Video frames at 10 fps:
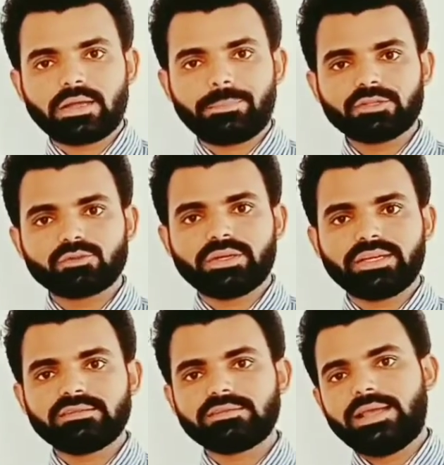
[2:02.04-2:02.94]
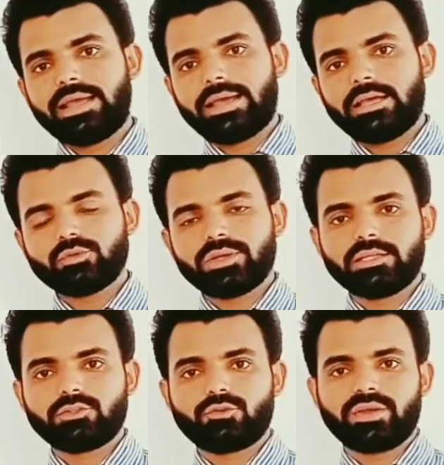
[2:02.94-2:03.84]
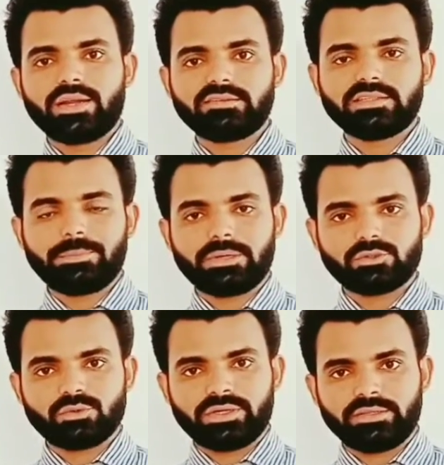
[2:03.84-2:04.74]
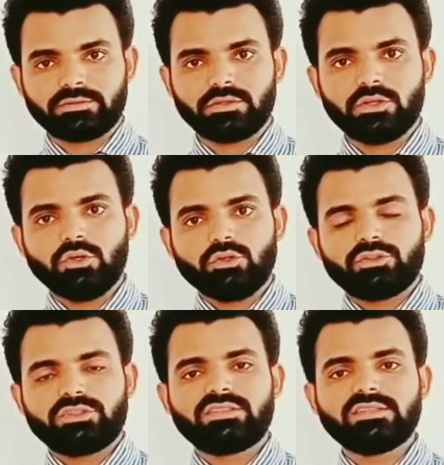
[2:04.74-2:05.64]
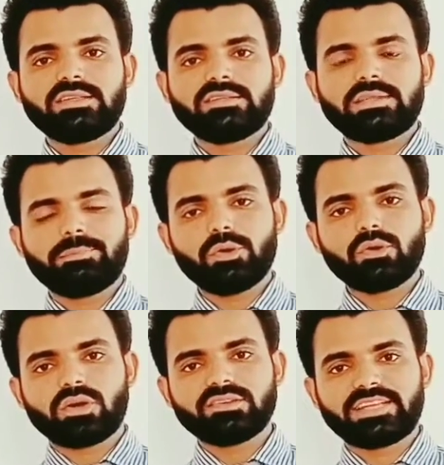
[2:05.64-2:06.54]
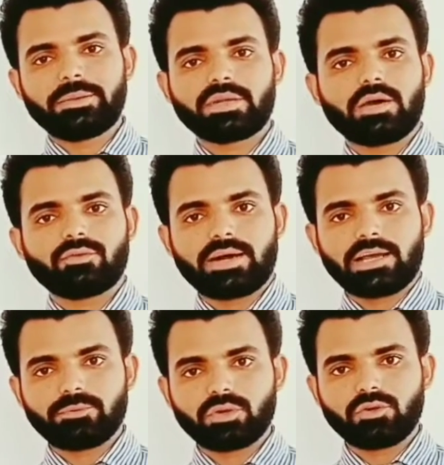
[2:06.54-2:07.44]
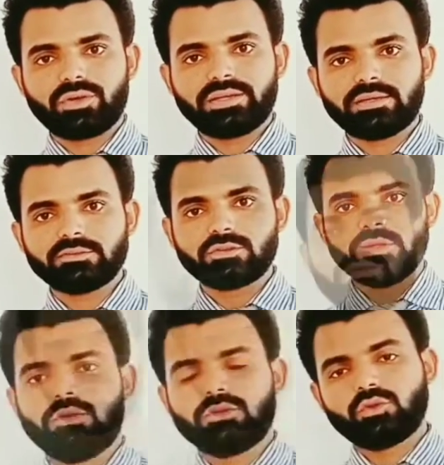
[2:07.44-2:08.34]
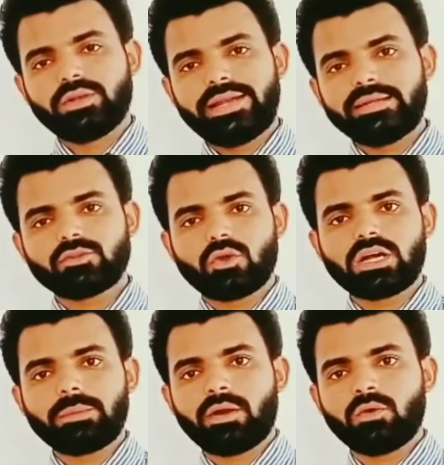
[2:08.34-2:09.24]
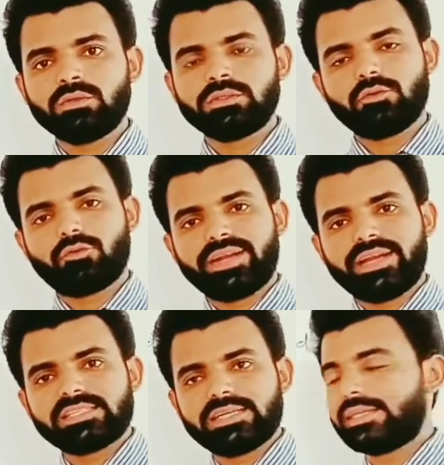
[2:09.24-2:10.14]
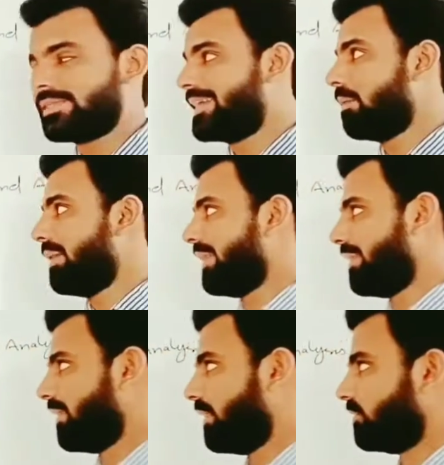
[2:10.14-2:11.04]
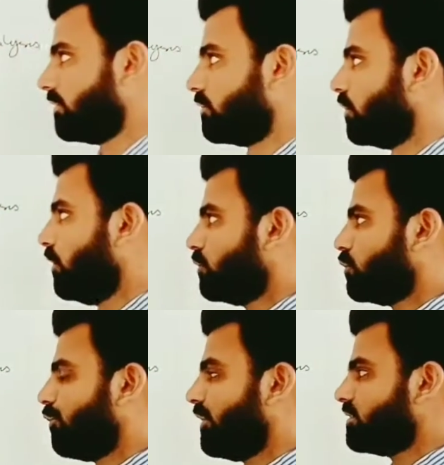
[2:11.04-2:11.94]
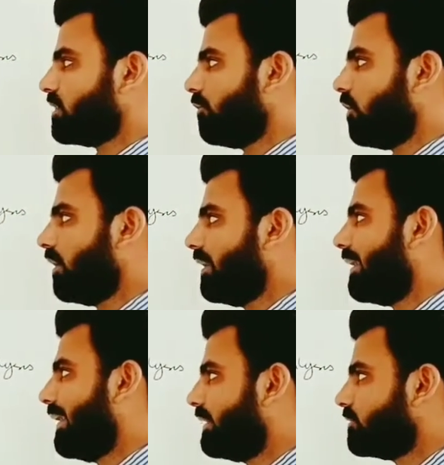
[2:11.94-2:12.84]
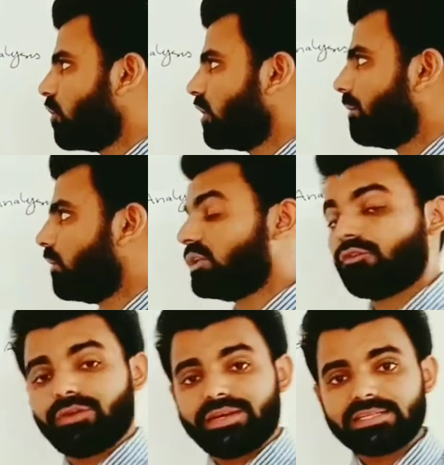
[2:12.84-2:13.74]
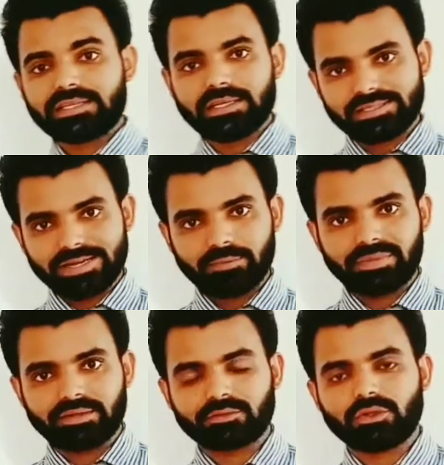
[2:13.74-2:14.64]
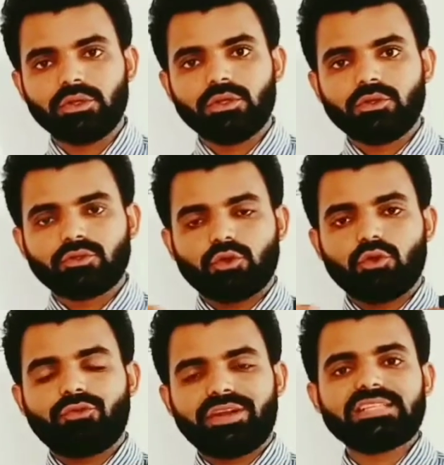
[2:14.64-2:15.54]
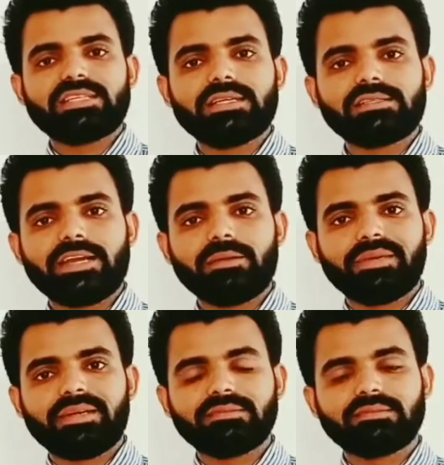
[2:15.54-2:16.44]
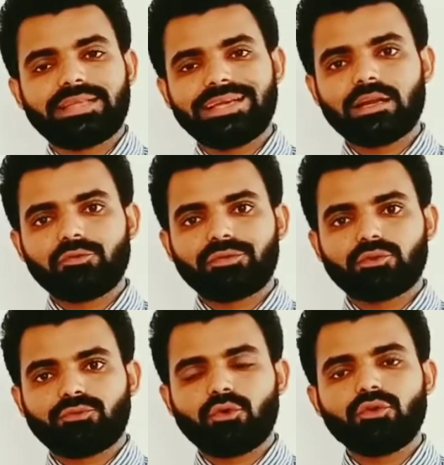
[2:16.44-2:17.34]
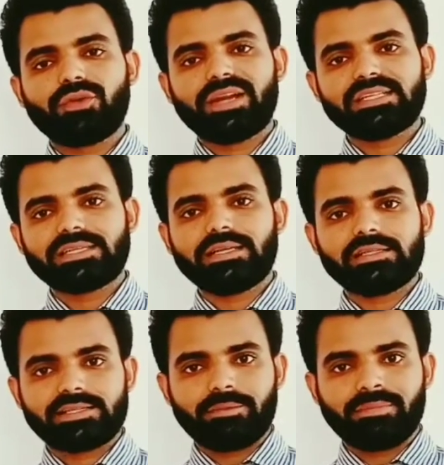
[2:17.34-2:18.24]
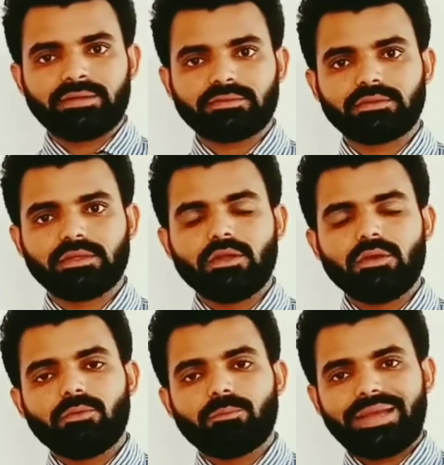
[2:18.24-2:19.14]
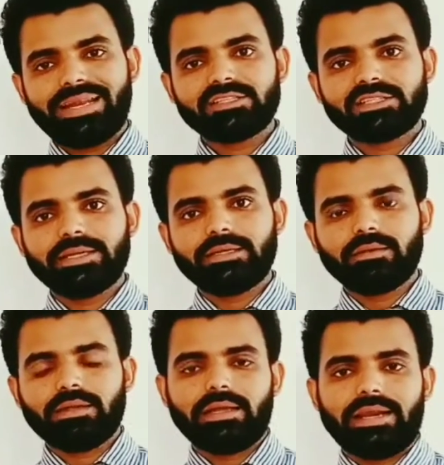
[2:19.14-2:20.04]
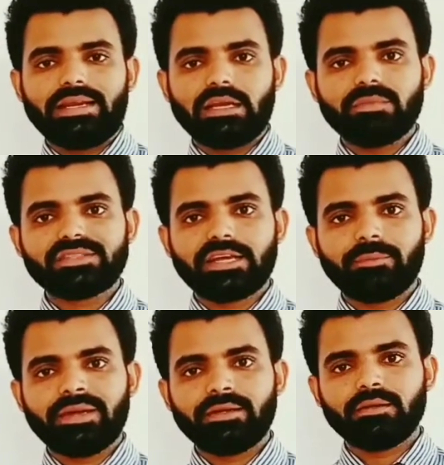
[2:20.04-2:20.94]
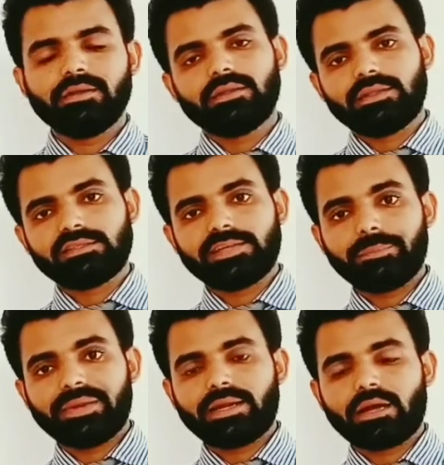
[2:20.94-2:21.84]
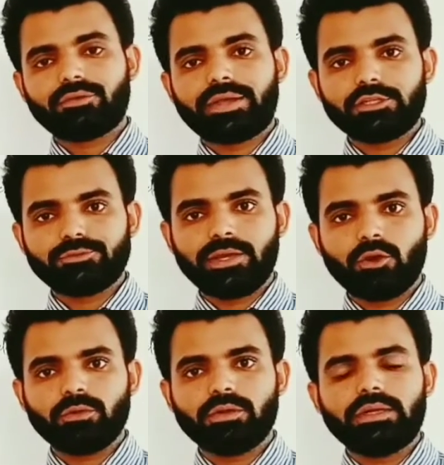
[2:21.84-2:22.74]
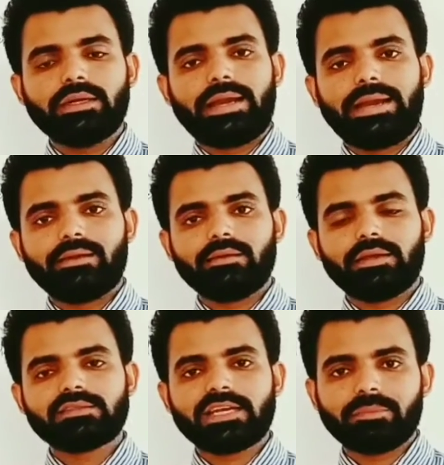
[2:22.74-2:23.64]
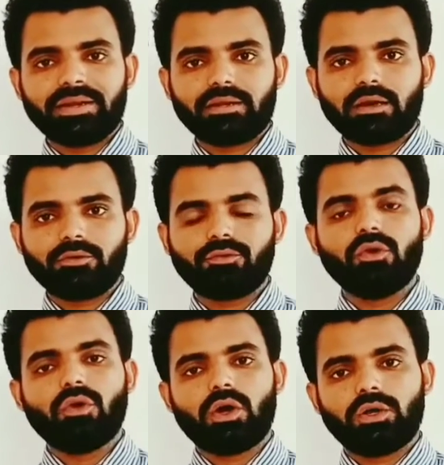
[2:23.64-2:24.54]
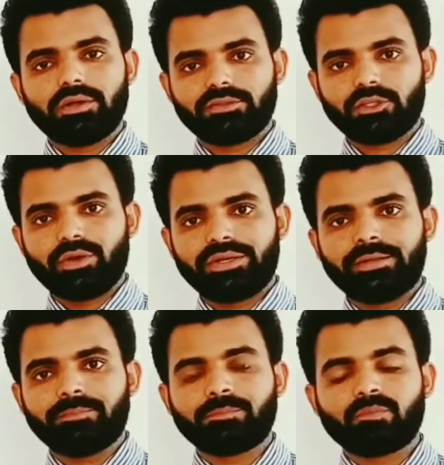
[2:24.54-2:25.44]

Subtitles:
opportunities as well as financing opportunities. So this is the simple concept of corporate finance. So let's talk about the financial statement analysis. So first of all, let's talk about the financial statements. So financial statements, there are four financial statements: balance sheet, income statement, statement of cash flow and statement of owner's equity.